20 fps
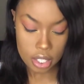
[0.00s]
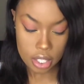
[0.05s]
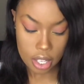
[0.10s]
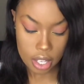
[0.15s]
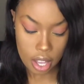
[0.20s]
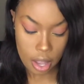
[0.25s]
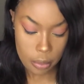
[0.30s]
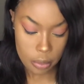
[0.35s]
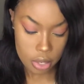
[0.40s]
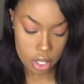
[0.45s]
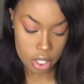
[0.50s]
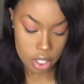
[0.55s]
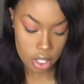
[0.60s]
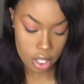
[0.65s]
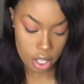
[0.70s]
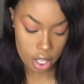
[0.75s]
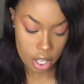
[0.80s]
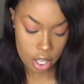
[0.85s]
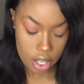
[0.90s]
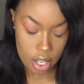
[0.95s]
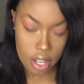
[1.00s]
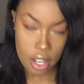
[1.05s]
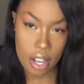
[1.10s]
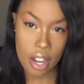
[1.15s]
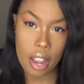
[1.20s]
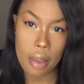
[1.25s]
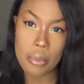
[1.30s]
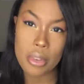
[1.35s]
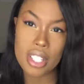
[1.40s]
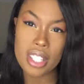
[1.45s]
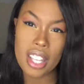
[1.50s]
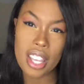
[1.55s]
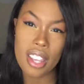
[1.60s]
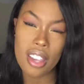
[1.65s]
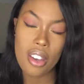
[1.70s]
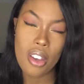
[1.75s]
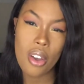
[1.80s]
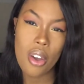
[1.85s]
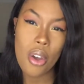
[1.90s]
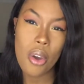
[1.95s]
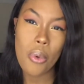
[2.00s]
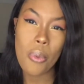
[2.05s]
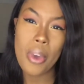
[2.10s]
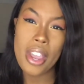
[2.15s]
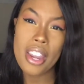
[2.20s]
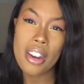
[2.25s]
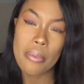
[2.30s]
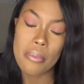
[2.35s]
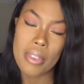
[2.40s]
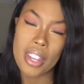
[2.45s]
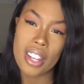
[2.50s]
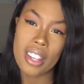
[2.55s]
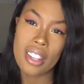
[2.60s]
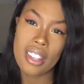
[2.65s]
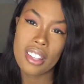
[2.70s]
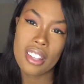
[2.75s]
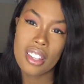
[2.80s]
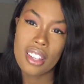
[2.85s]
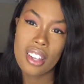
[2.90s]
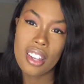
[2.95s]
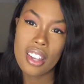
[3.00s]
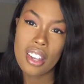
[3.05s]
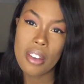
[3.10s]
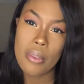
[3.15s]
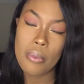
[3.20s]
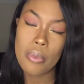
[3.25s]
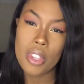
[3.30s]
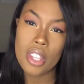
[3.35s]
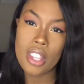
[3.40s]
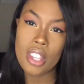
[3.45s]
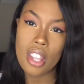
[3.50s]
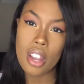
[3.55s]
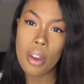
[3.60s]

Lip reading: Like I'm just looking and I'm just like, wait a minute. They're